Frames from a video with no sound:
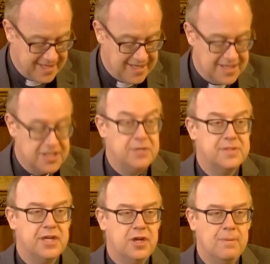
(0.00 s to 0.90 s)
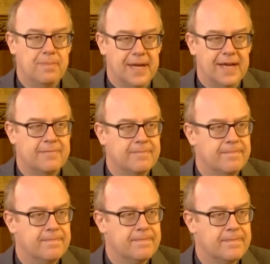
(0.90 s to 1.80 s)
She was a human being
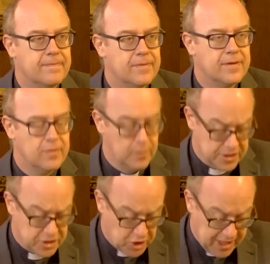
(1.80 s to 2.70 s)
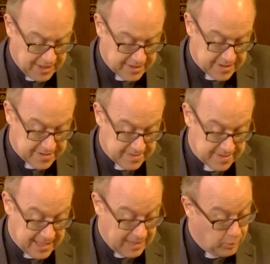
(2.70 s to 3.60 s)
with strengths
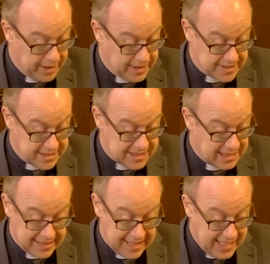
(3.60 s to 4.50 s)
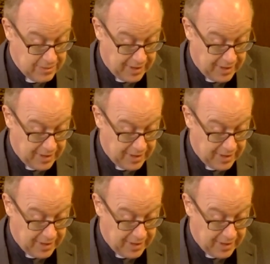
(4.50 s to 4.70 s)
and weaknesses like anyone